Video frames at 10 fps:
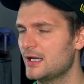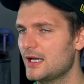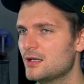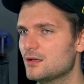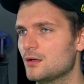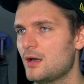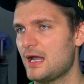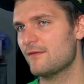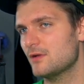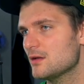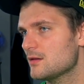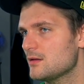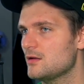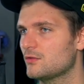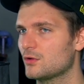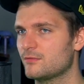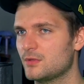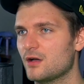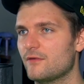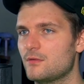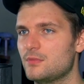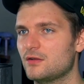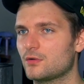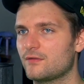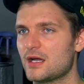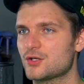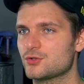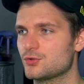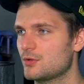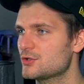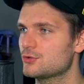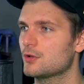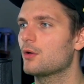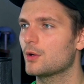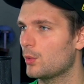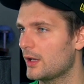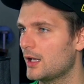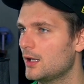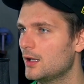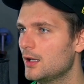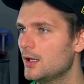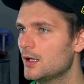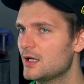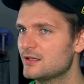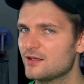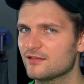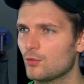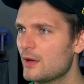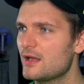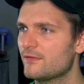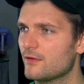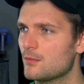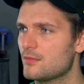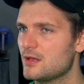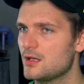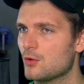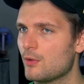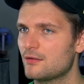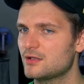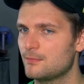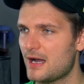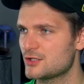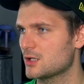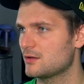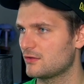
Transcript: And having the sort of MacGuffin be sort of extraterrestrial in a way, it takes away from the grounded magic of the